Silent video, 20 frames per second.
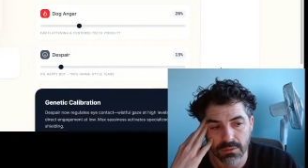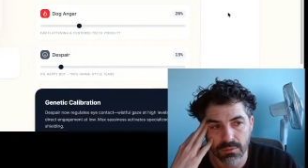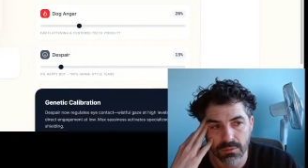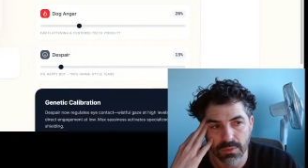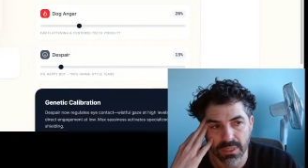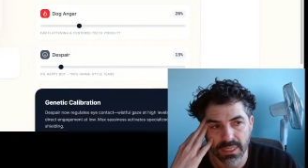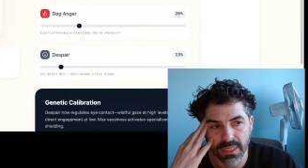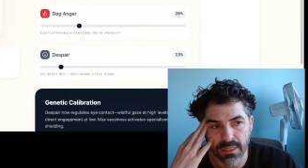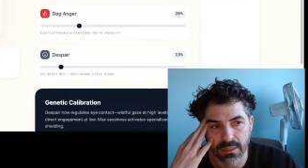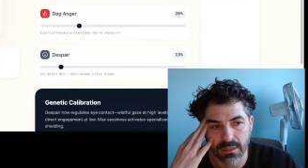We
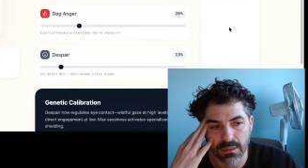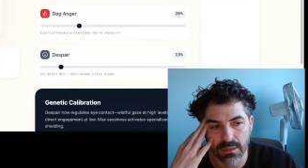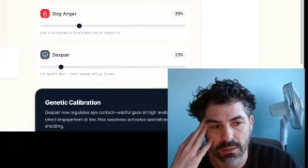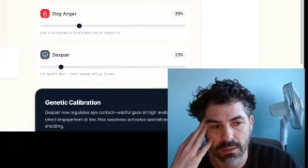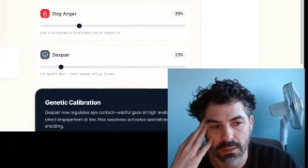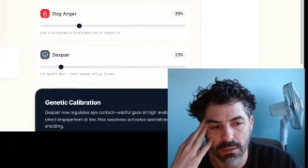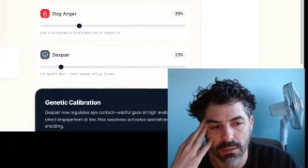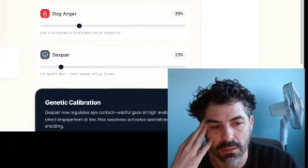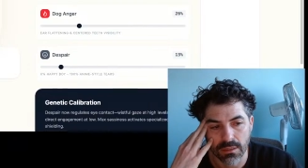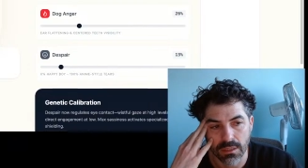get a
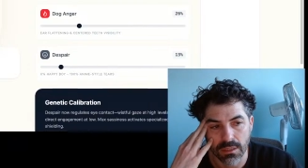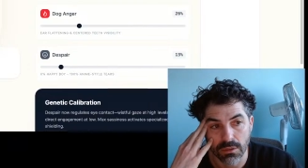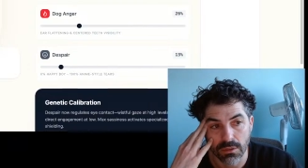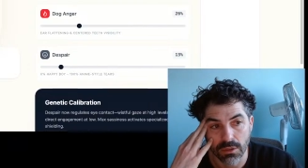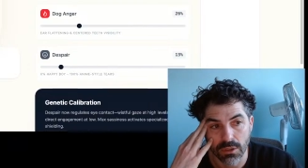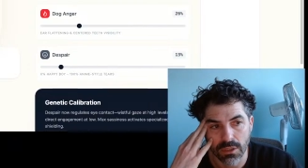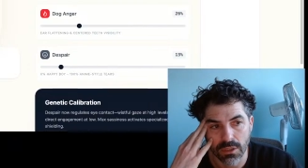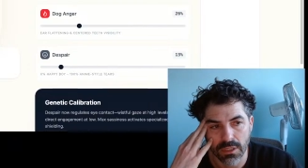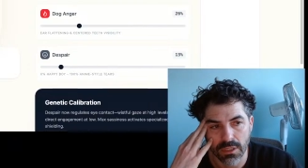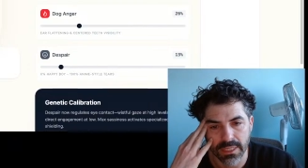little
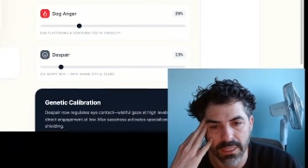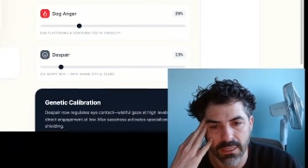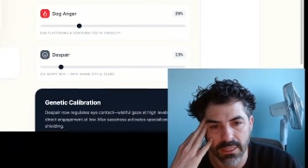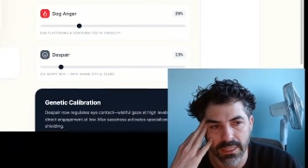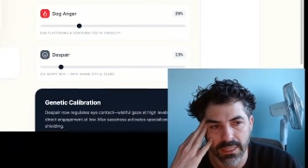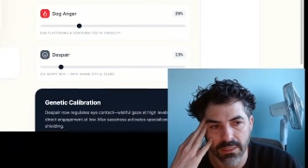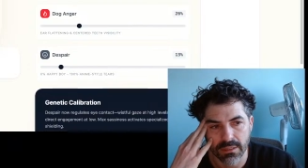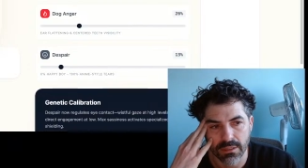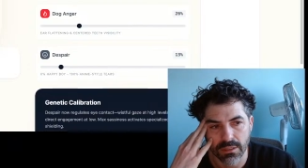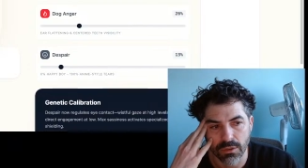look at
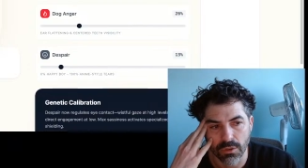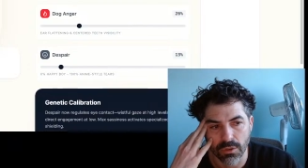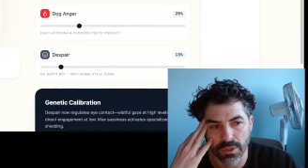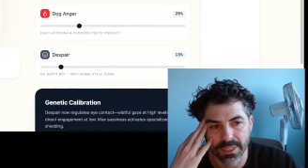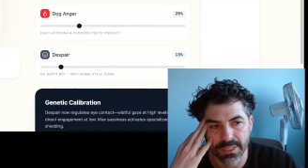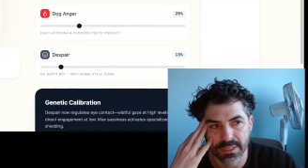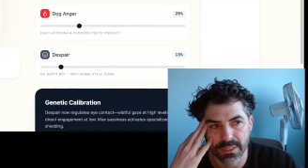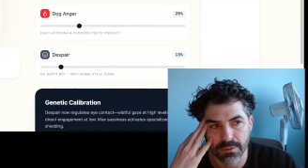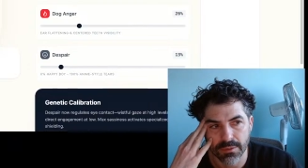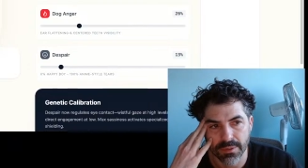like the
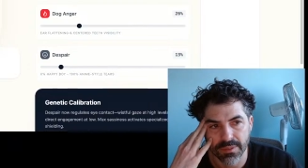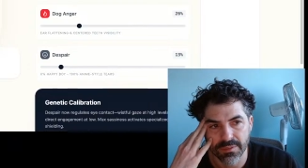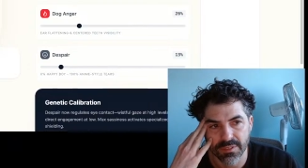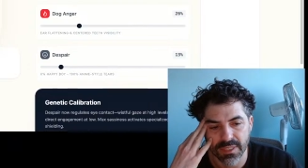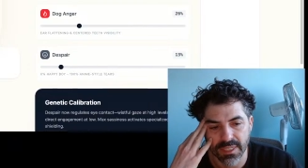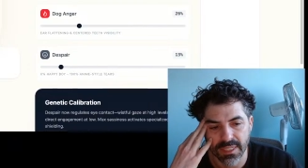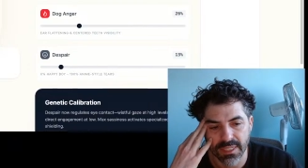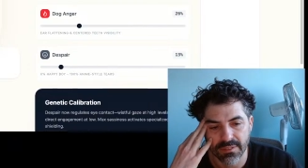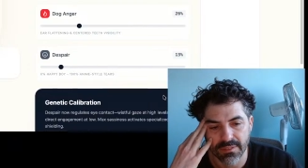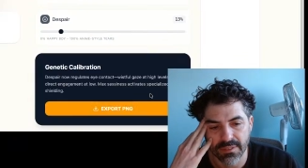corgis that we've
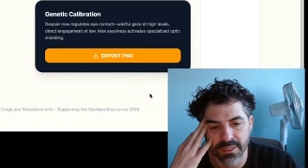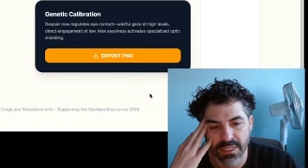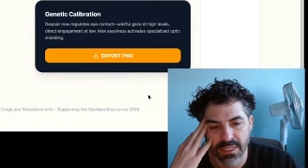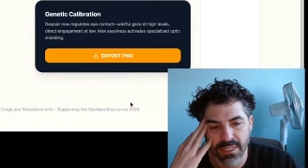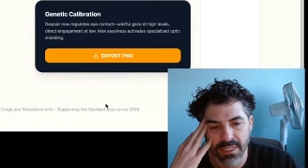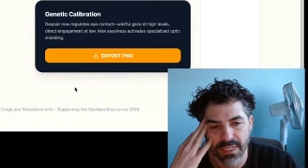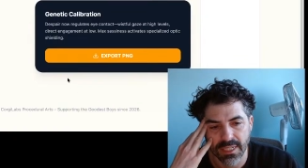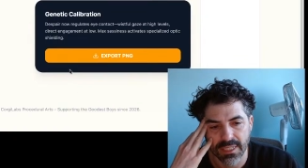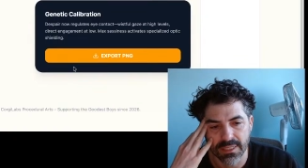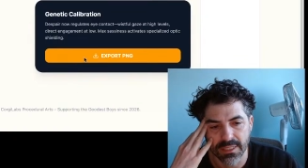saved,
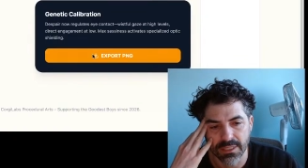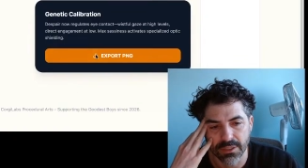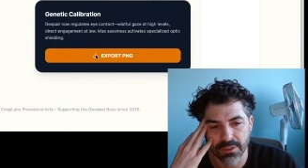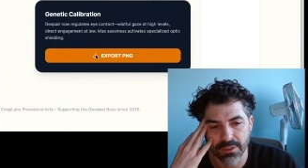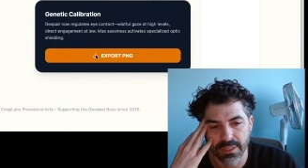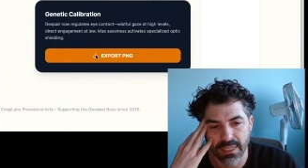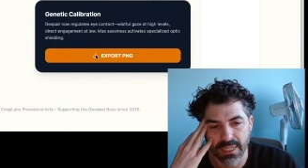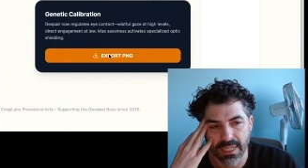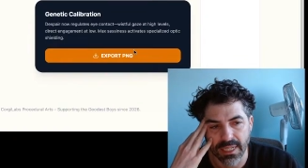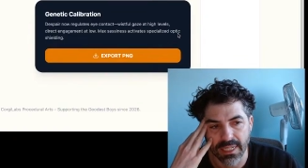and then you
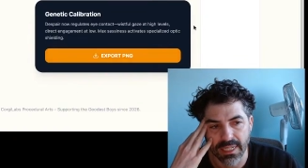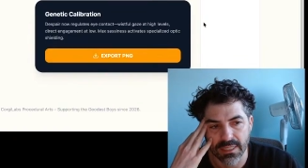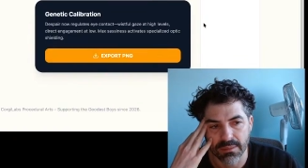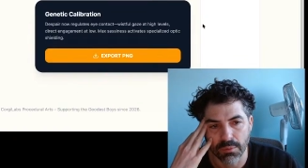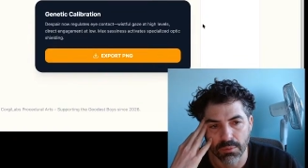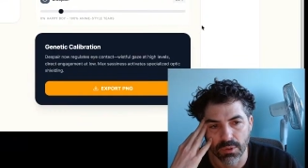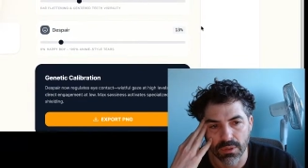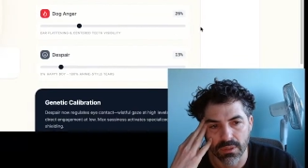can export